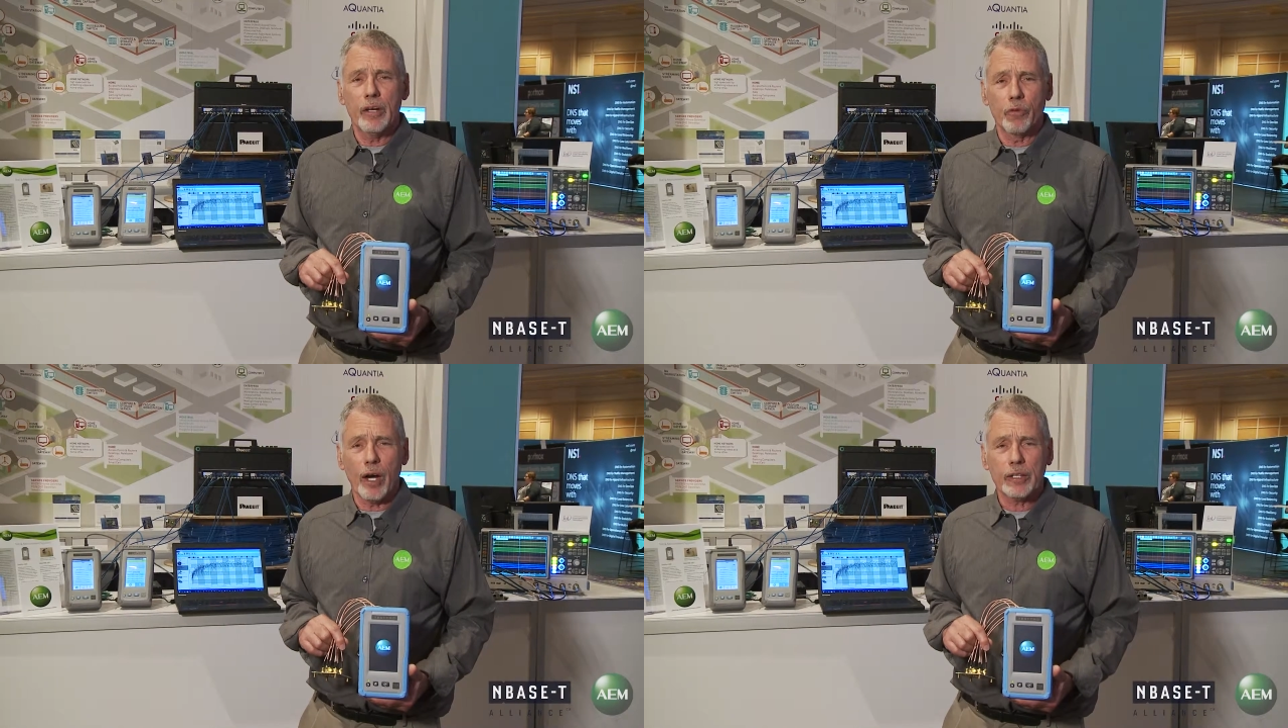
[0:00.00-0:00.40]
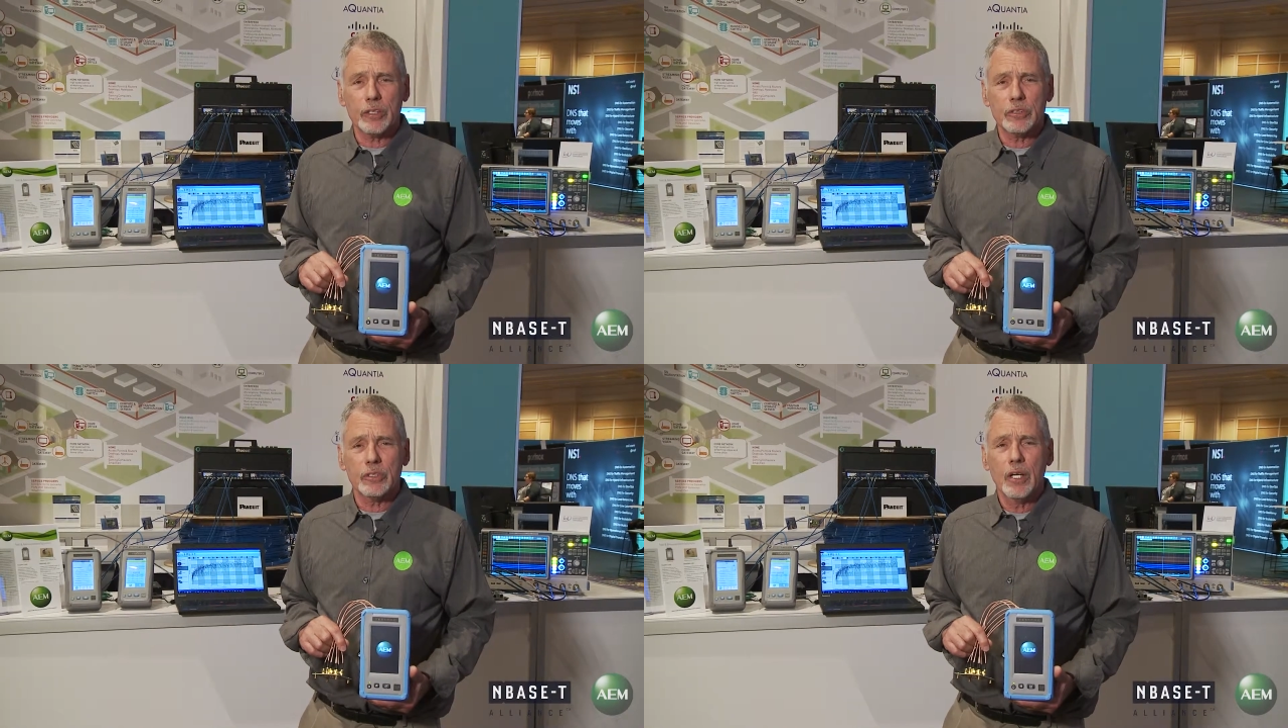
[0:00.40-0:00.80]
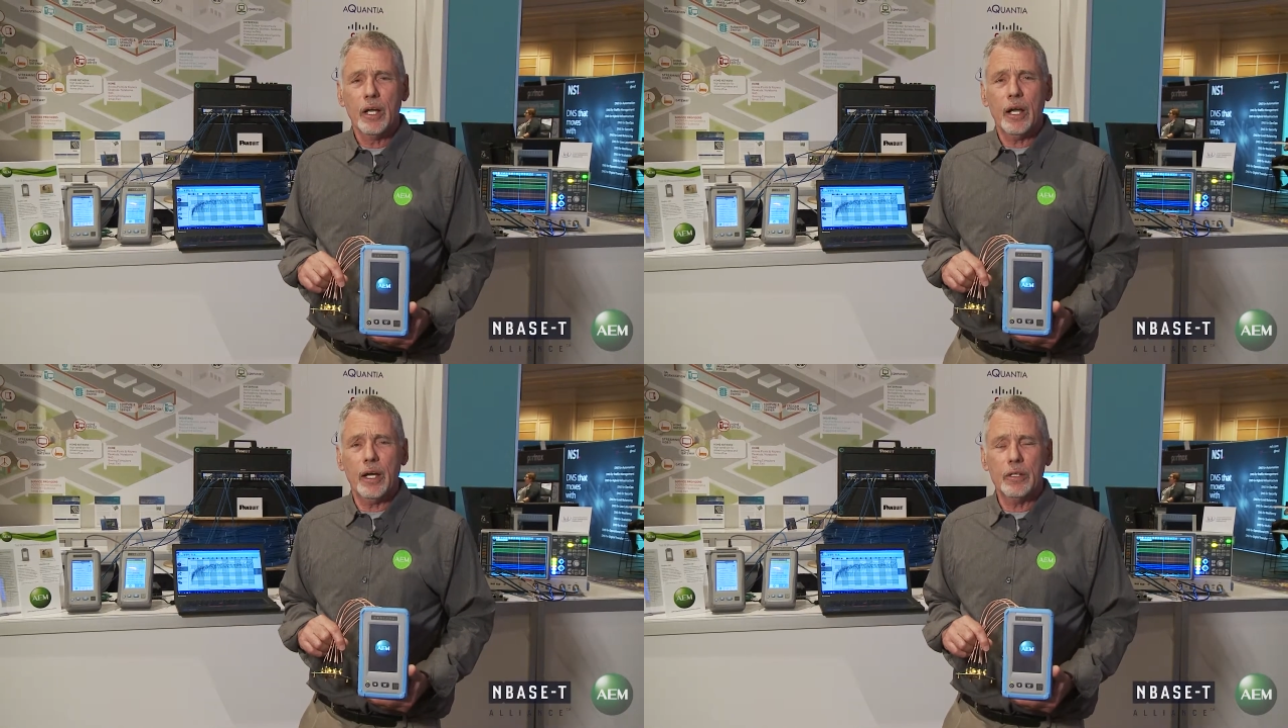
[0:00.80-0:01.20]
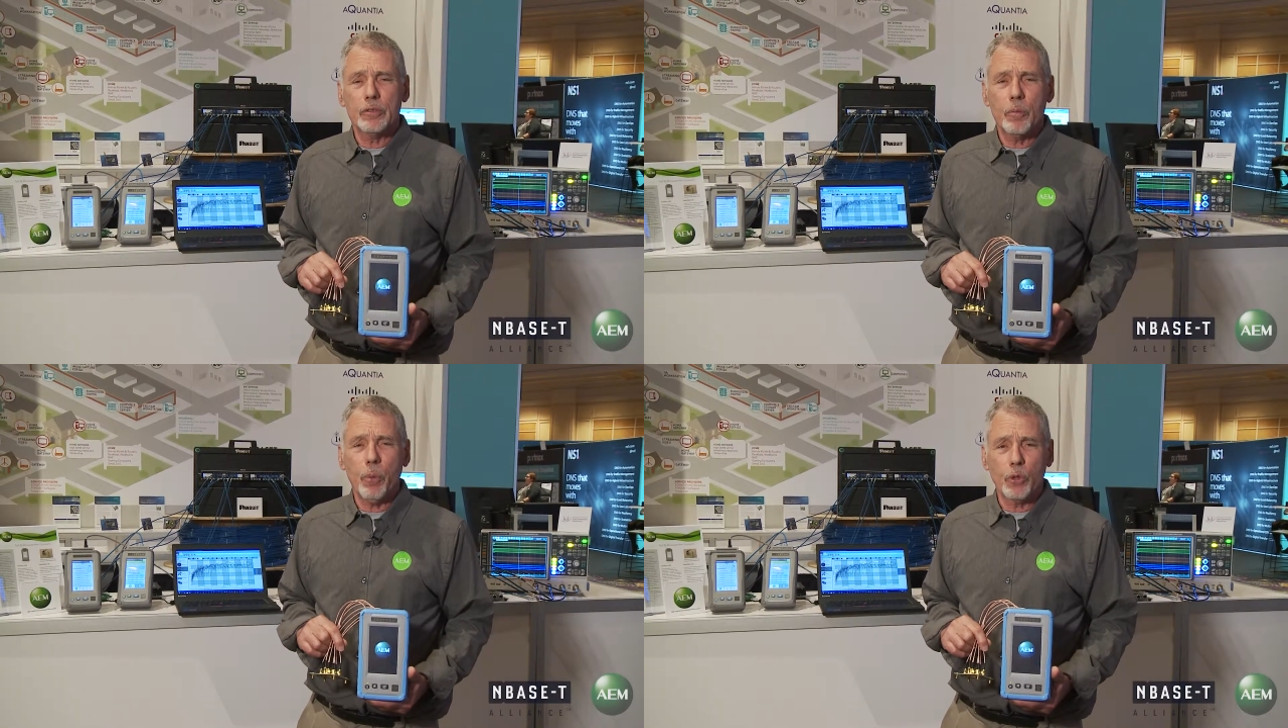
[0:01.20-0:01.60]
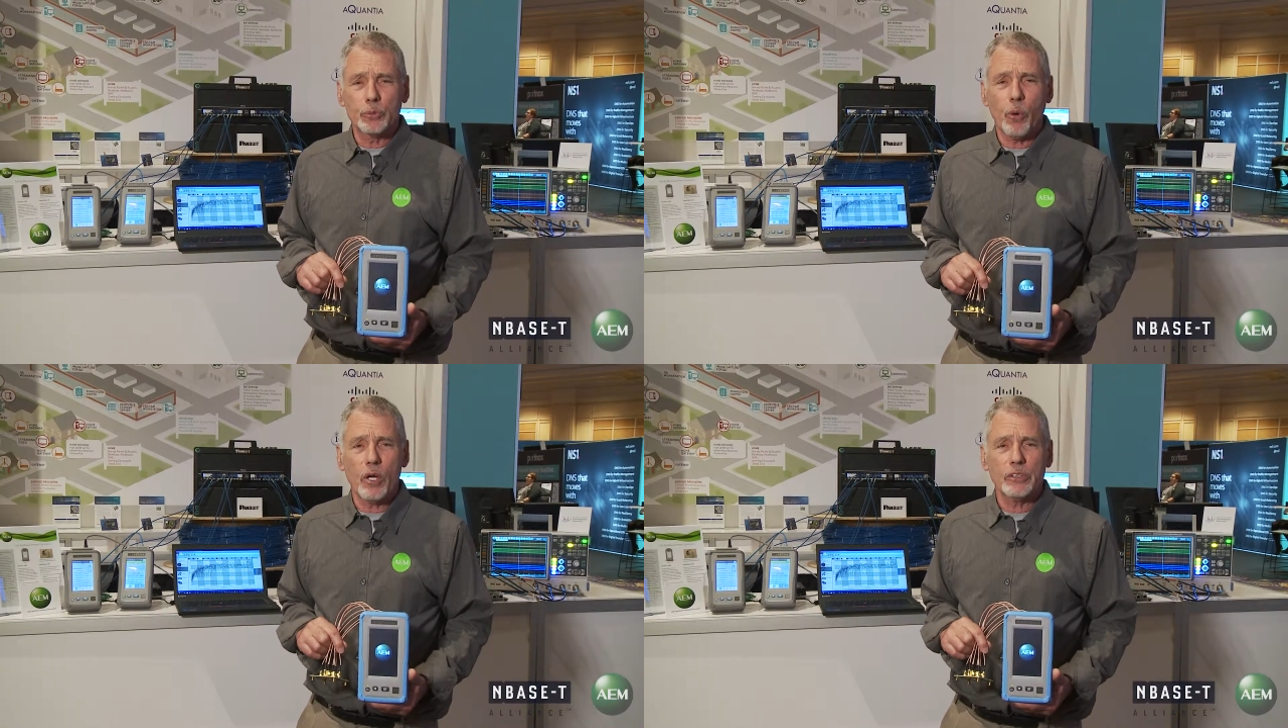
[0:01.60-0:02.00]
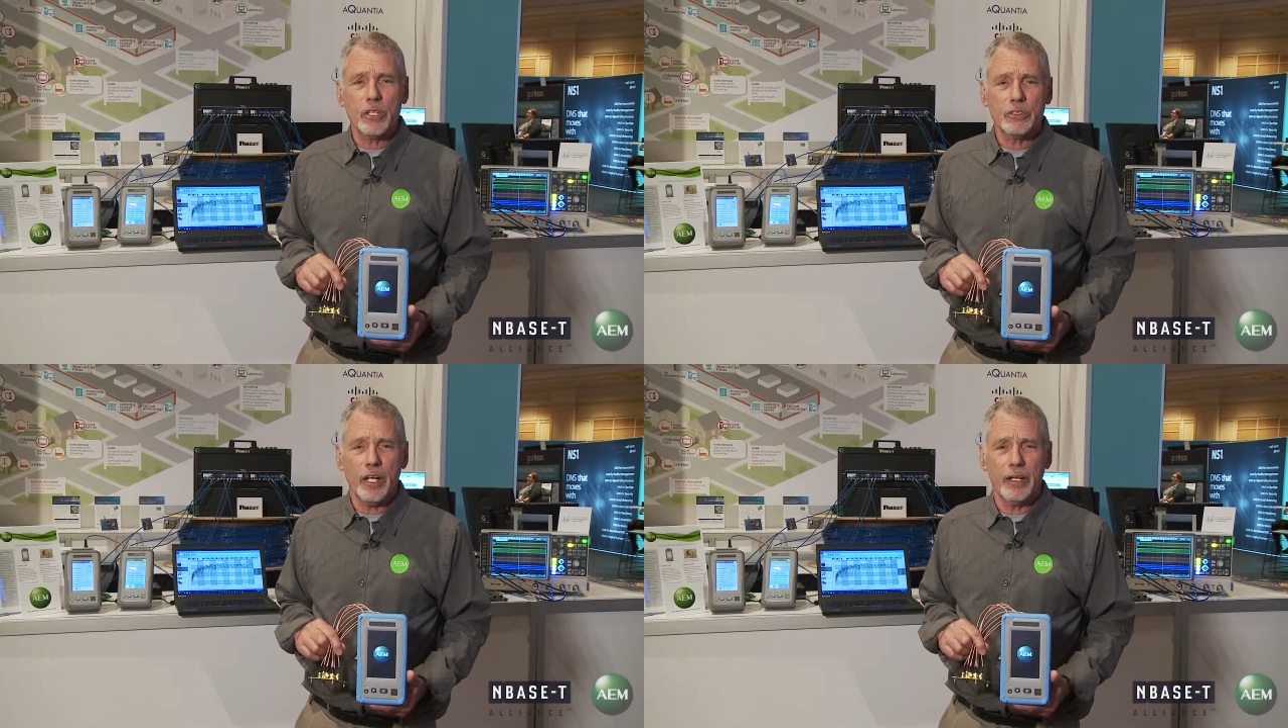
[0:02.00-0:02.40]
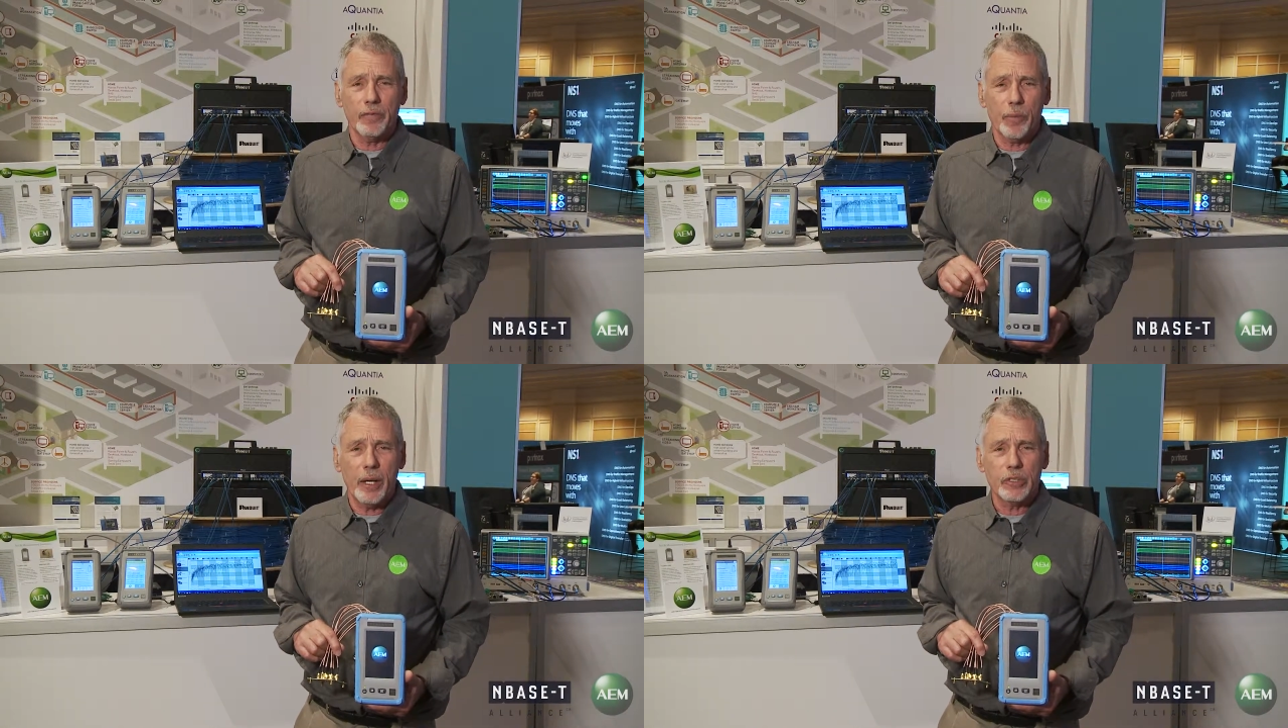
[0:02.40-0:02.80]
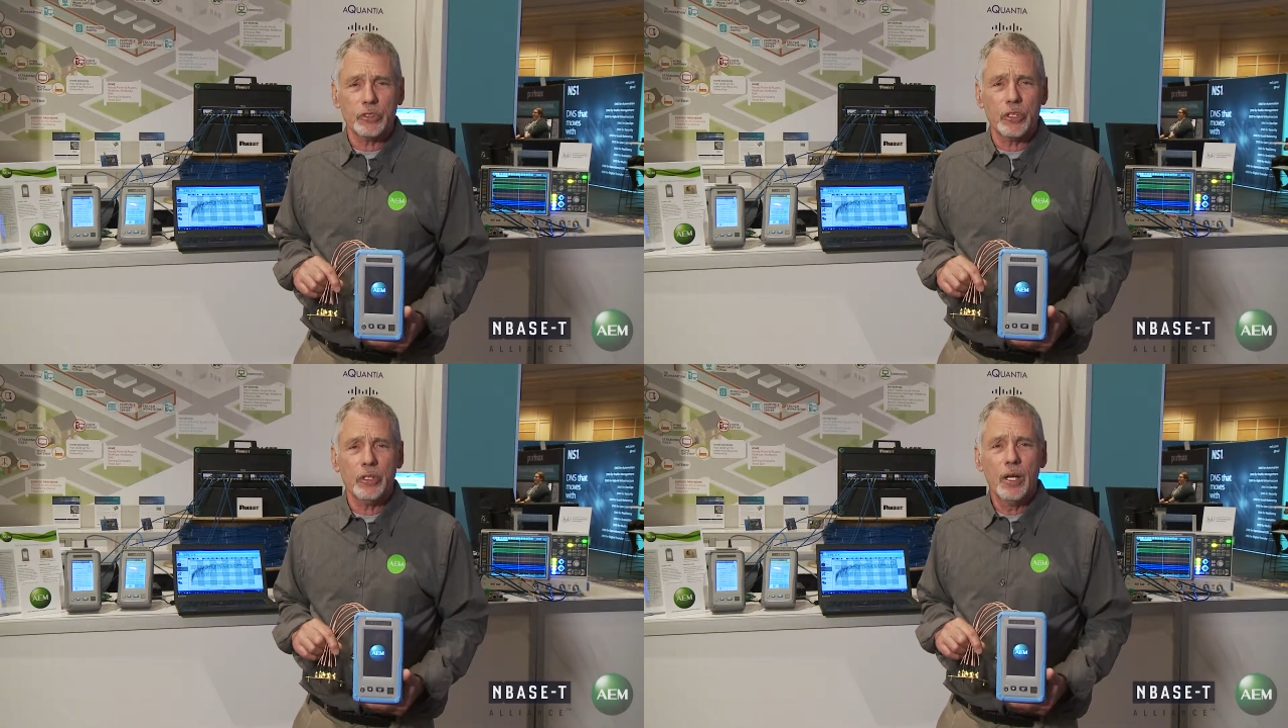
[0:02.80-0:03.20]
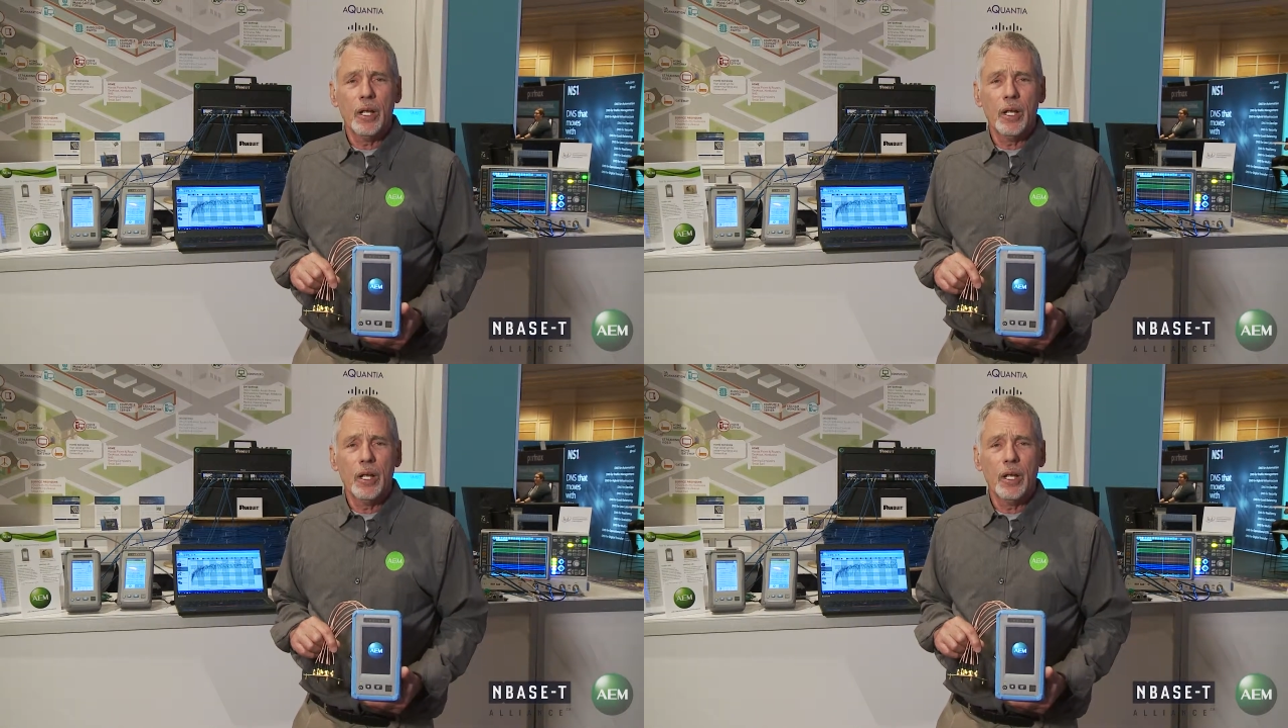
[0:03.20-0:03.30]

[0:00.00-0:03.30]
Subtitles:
and records and post-process that information